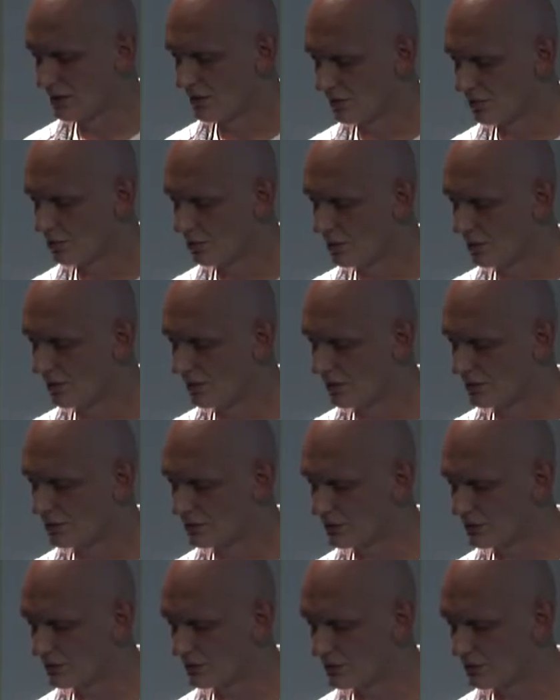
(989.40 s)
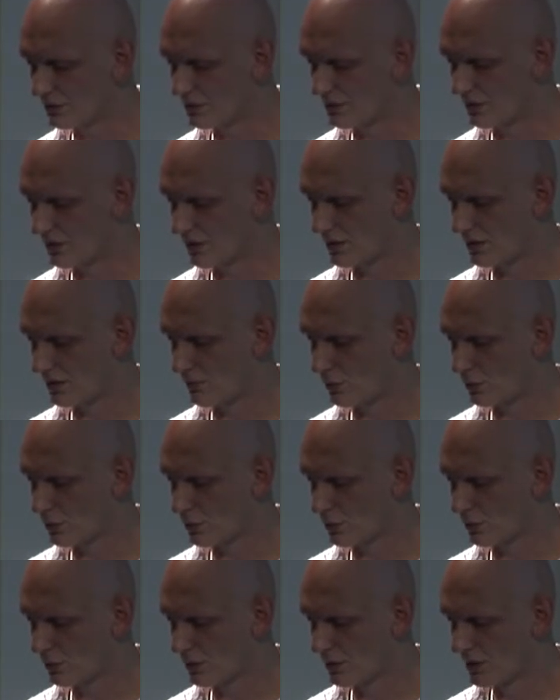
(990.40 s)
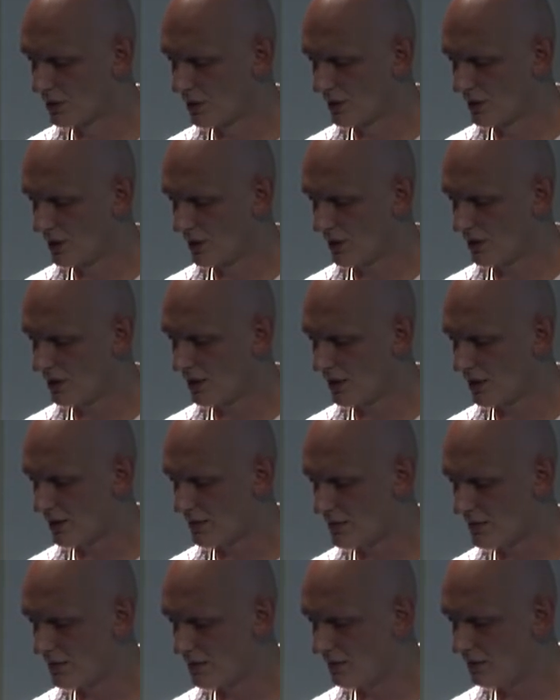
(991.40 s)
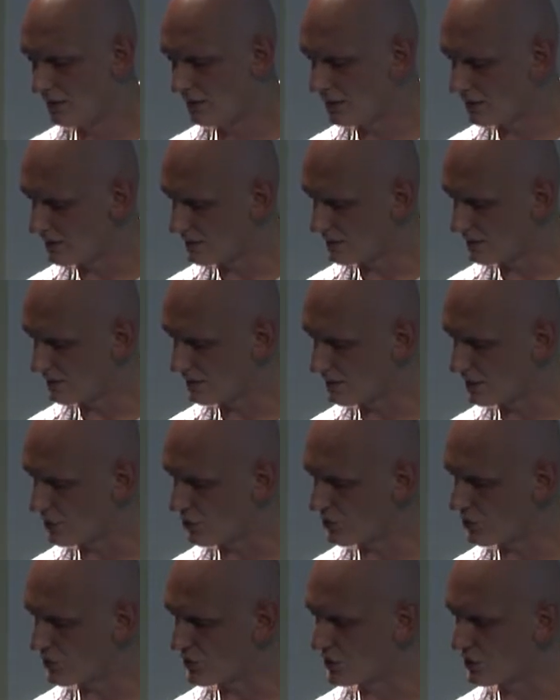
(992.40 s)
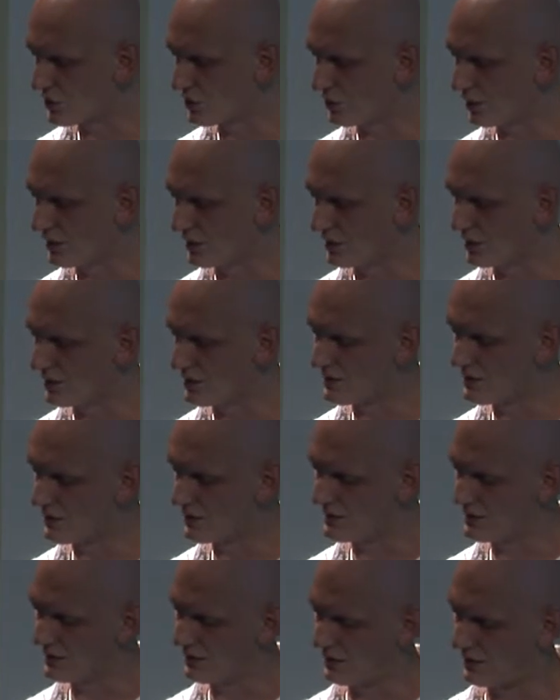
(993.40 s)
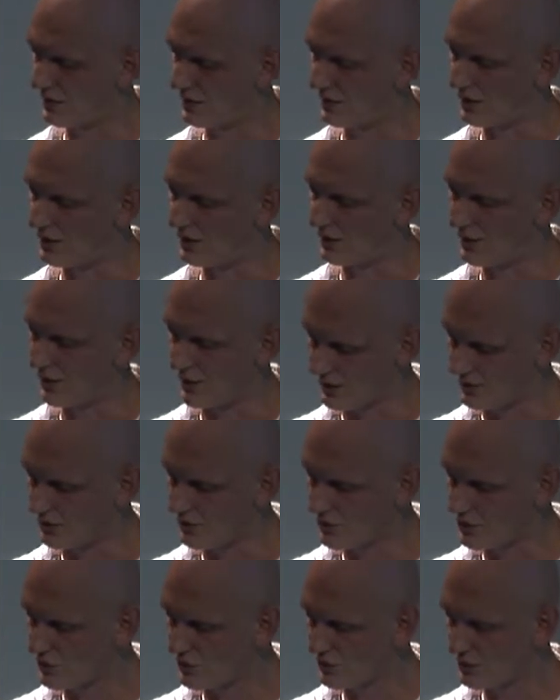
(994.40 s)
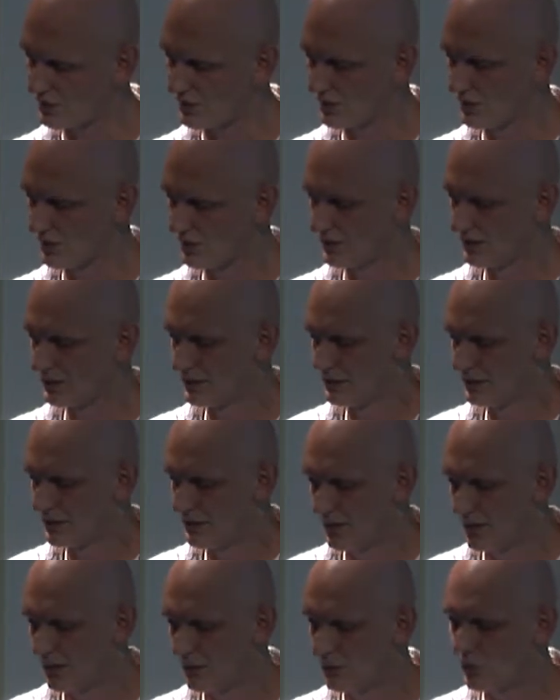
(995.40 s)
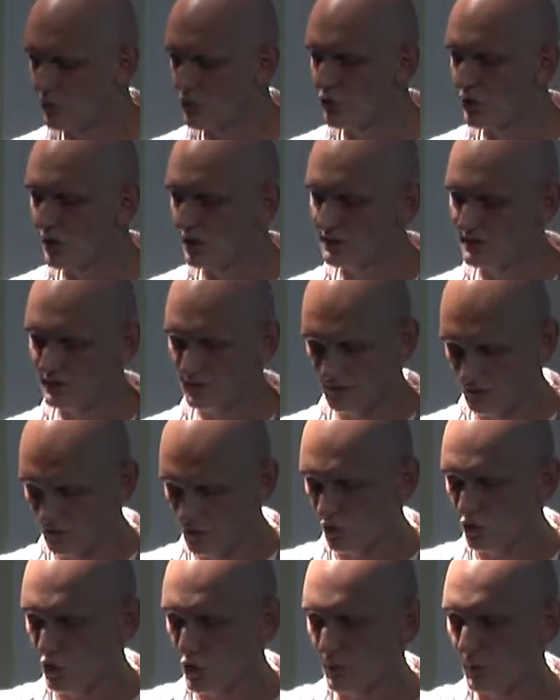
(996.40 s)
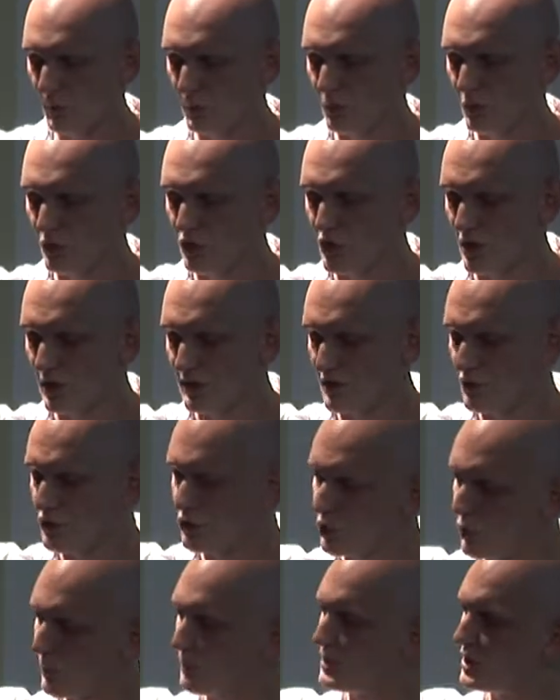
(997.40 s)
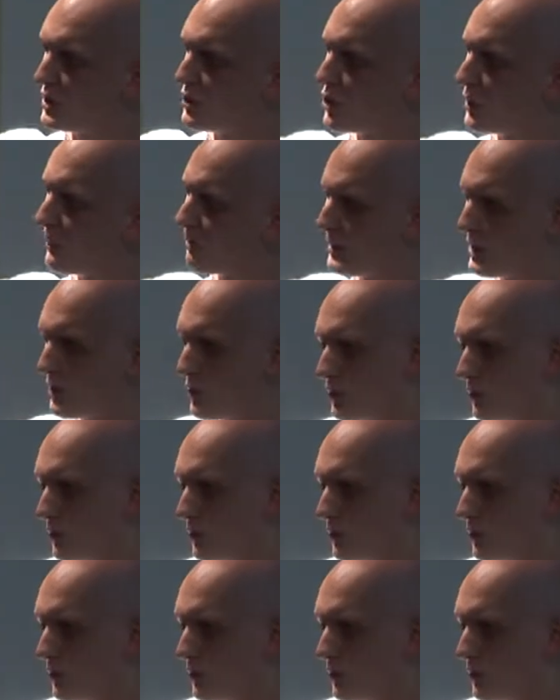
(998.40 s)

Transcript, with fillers: on the Linux uh, world, and it has this 00 in its uh, address, it will just string copy will just stop the copying